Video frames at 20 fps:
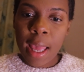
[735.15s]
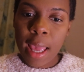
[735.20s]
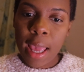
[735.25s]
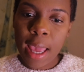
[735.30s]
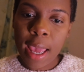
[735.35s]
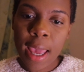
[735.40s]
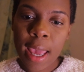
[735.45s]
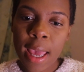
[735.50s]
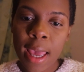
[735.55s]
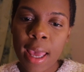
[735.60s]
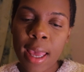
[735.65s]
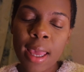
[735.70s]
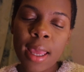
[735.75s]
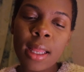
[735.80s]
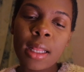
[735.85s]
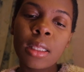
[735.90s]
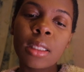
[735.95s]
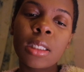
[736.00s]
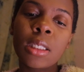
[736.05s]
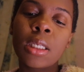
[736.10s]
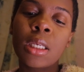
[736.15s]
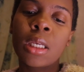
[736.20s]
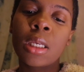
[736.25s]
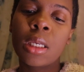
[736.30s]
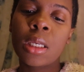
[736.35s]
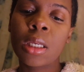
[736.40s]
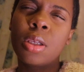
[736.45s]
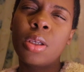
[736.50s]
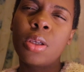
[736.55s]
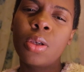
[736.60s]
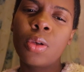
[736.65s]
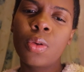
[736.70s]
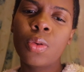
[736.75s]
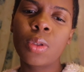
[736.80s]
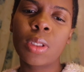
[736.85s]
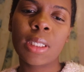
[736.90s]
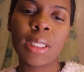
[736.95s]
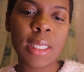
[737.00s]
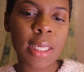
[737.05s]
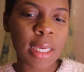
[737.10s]
and you
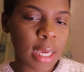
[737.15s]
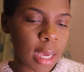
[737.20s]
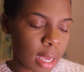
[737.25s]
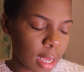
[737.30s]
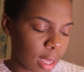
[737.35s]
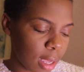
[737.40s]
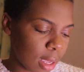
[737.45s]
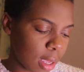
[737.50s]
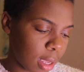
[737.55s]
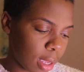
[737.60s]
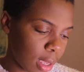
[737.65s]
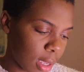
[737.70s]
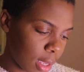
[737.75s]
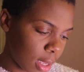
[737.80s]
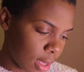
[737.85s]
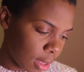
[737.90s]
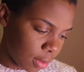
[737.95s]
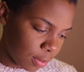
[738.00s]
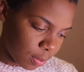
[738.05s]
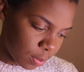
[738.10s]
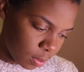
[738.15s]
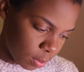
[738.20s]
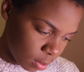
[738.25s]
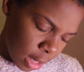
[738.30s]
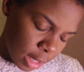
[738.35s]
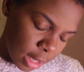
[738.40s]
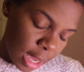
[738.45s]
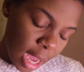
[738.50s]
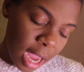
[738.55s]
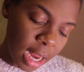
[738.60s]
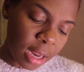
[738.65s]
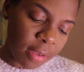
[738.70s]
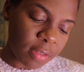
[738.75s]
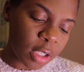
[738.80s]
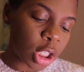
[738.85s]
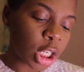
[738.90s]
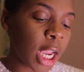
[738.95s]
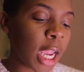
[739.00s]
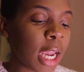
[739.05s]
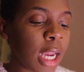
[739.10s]
see a kind of
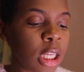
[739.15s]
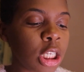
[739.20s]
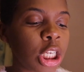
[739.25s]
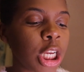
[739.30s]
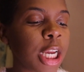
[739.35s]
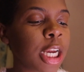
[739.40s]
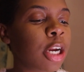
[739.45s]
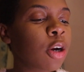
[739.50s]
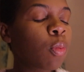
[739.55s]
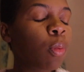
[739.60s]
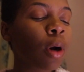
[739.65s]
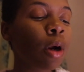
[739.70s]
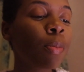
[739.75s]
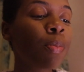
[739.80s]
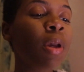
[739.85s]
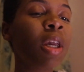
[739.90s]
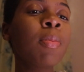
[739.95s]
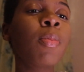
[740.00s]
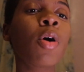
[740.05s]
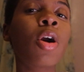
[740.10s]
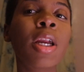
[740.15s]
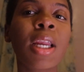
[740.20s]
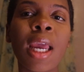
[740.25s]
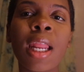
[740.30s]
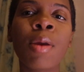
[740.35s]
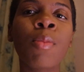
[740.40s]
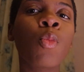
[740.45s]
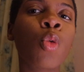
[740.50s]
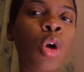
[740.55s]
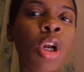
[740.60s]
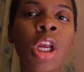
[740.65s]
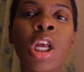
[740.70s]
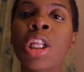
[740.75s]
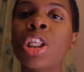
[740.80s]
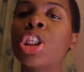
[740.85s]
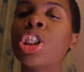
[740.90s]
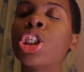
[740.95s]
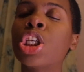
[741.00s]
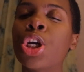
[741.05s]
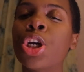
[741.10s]
change here where people are getting more
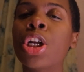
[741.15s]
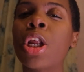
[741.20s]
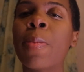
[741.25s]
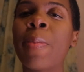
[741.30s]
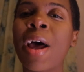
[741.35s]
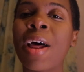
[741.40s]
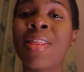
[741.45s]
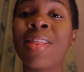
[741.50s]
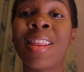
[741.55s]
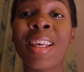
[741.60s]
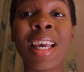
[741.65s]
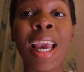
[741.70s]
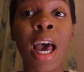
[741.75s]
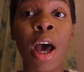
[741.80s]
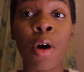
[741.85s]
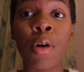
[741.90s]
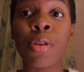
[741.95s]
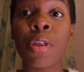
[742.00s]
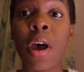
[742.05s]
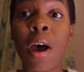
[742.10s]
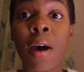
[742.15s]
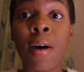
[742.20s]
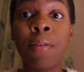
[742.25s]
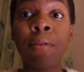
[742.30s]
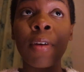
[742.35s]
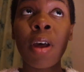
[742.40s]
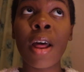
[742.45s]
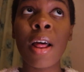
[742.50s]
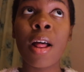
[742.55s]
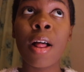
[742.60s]
concerned about the health of